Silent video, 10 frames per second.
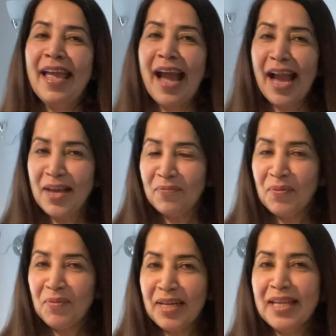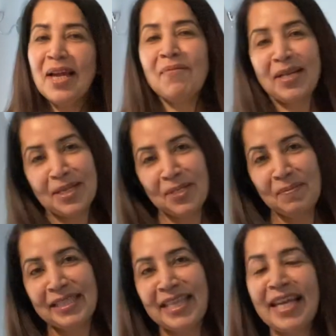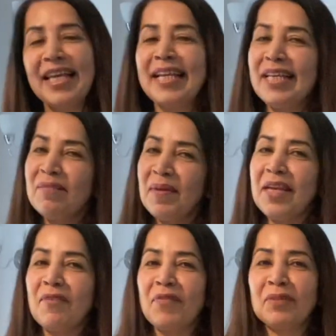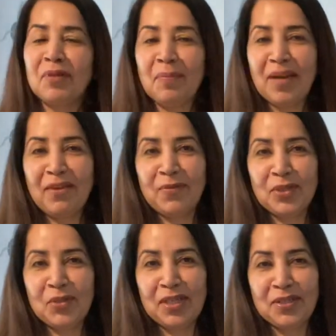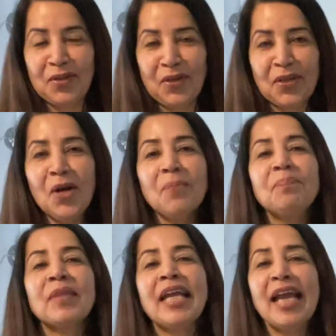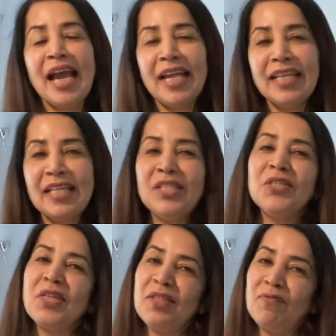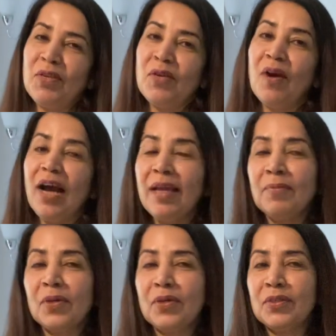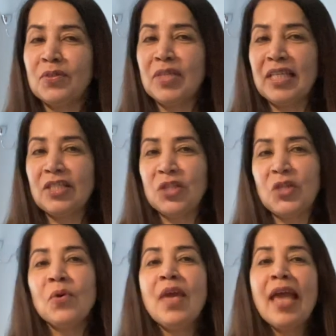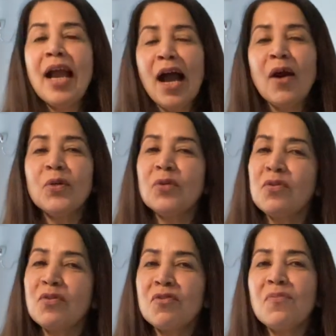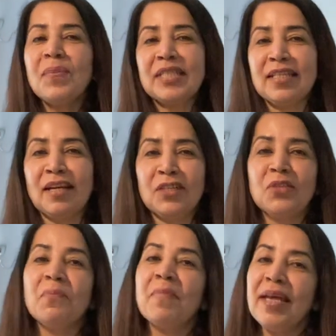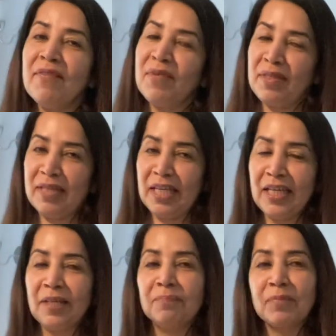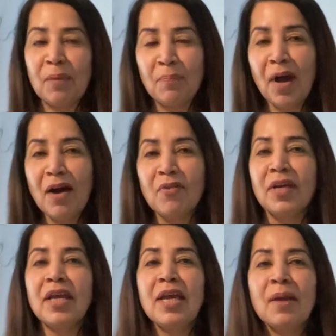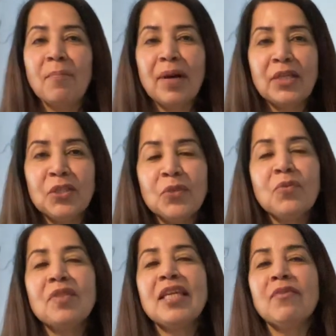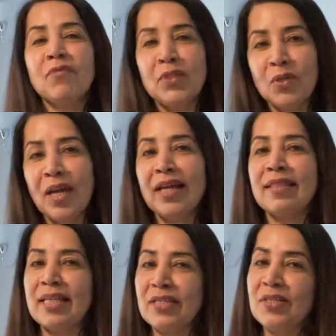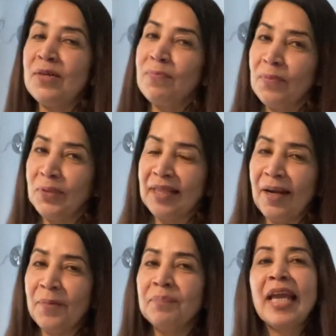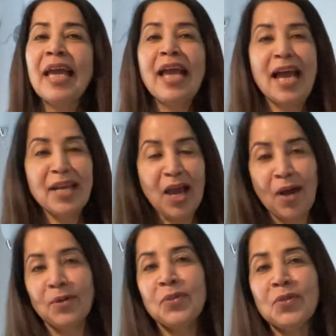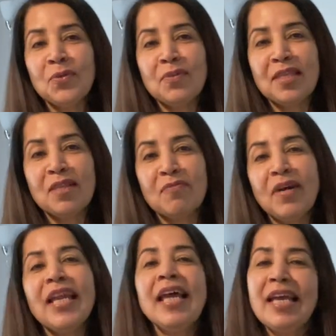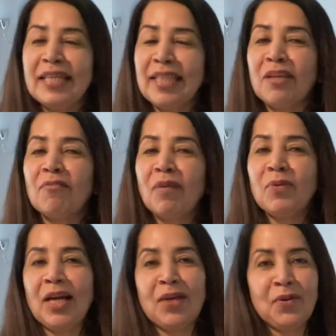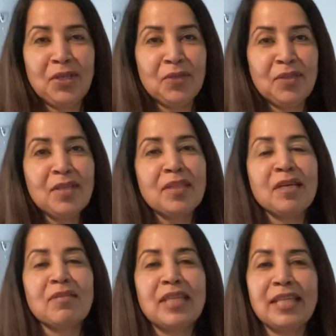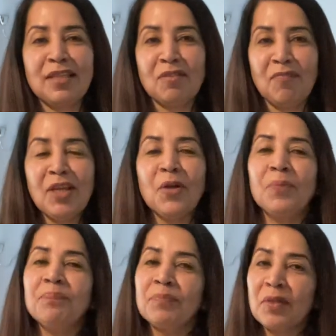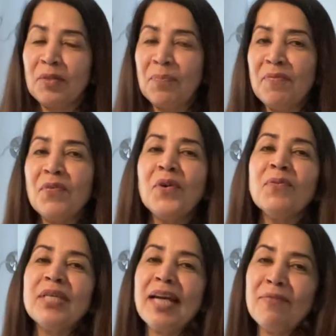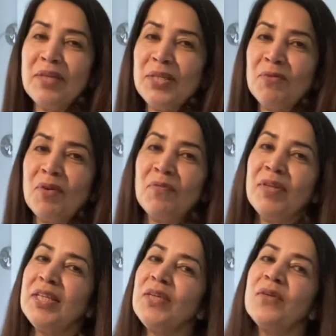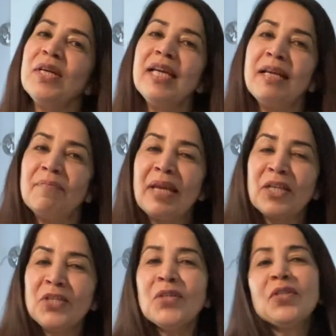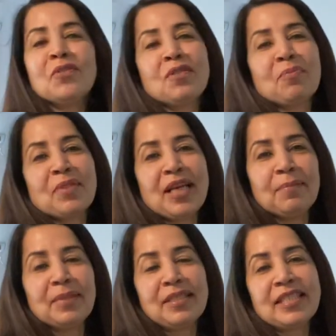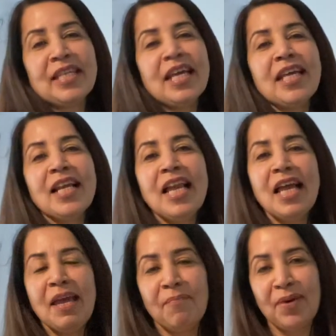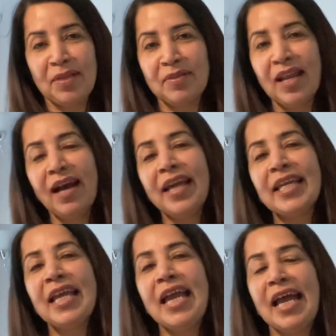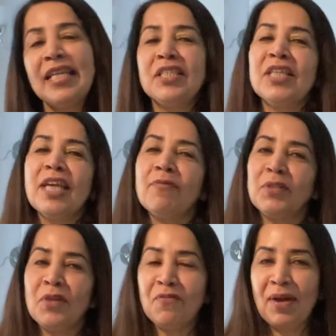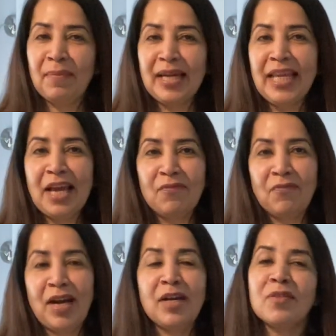Hi everyone, welcome to my channel. It's me Riffat from lawofattraction.com, and in today's video I am going to teach you how to supercharge your manifesting power by using visualization mudra. And how to use this one, that's what we are going to discuss in this video. So before we dive into our video, make sure you subscribe this channel, press like and share with your family and friends.